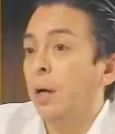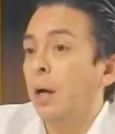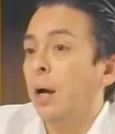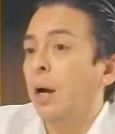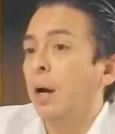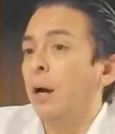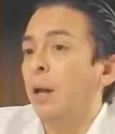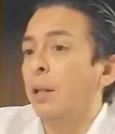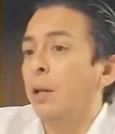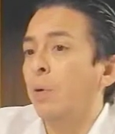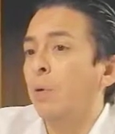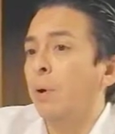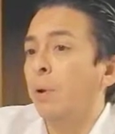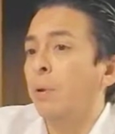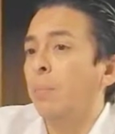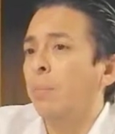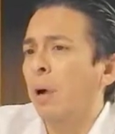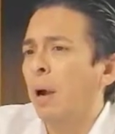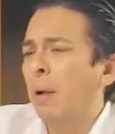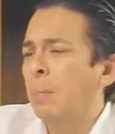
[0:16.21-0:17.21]

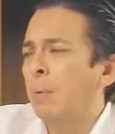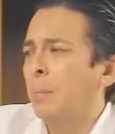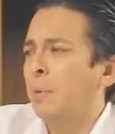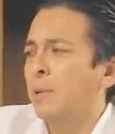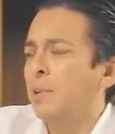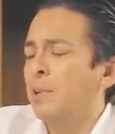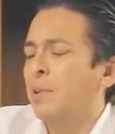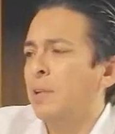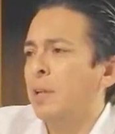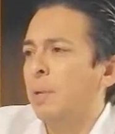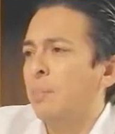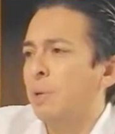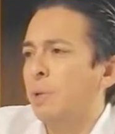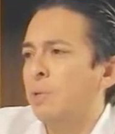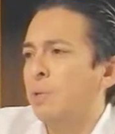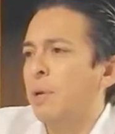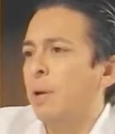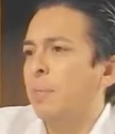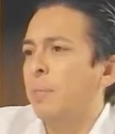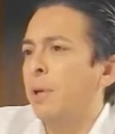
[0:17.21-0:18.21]
The problem is that
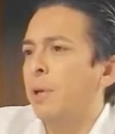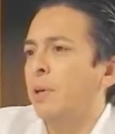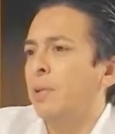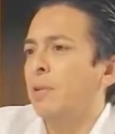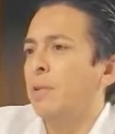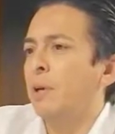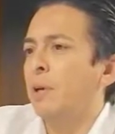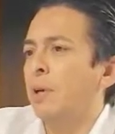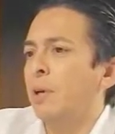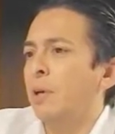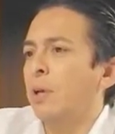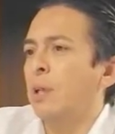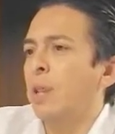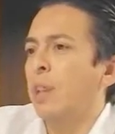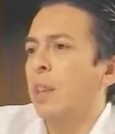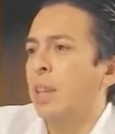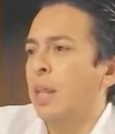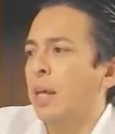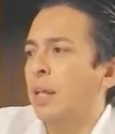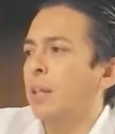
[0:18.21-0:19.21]
most companies
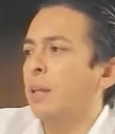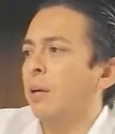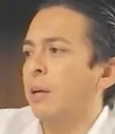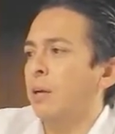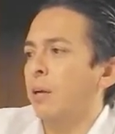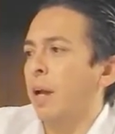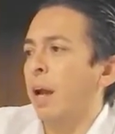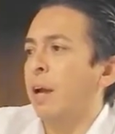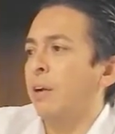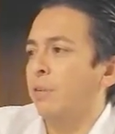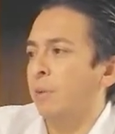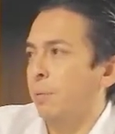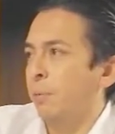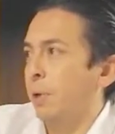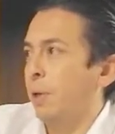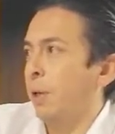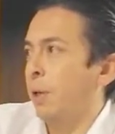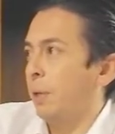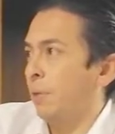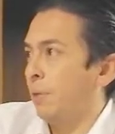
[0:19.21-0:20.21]
think they're actually
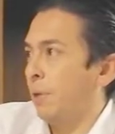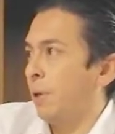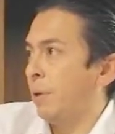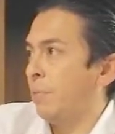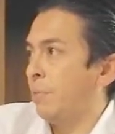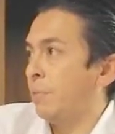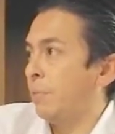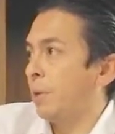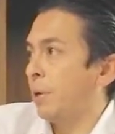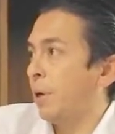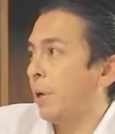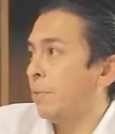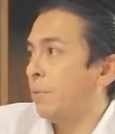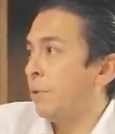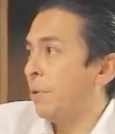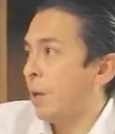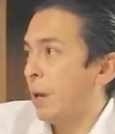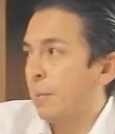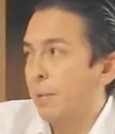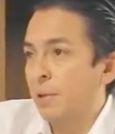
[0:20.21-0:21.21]
being innovative. Every
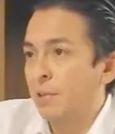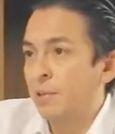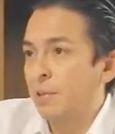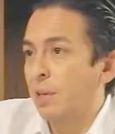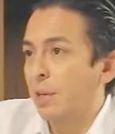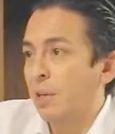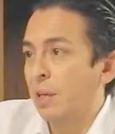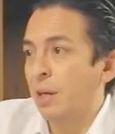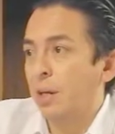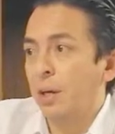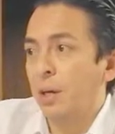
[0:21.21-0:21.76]
time I study